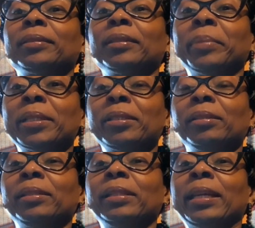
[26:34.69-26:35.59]

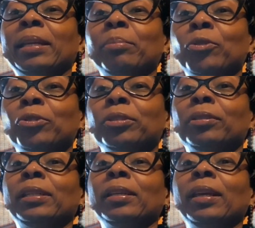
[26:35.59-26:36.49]
mentally and
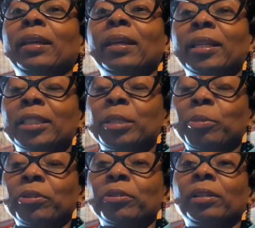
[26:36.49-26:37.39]
emotionally and
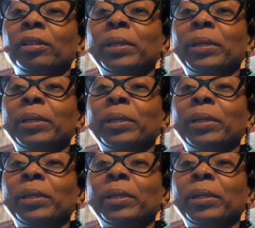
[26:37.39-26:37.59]
spiritually.